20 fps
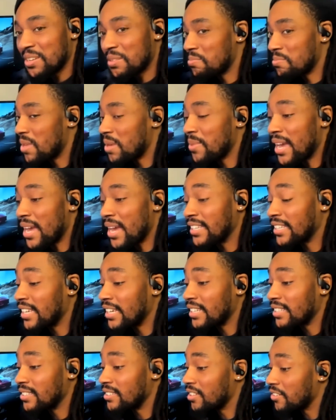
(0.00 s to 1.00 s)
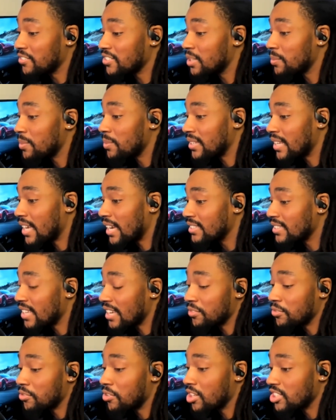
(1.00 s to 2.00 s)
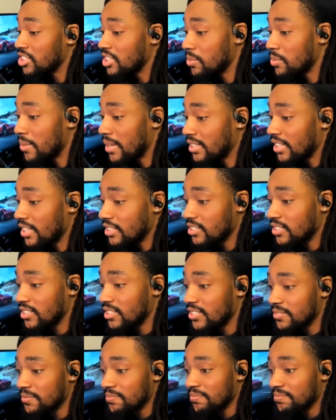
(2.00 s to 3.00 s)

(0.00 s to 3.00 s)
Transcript: Maybe I didn't get enough sleep at night. So I can fall asleep in my Tesla.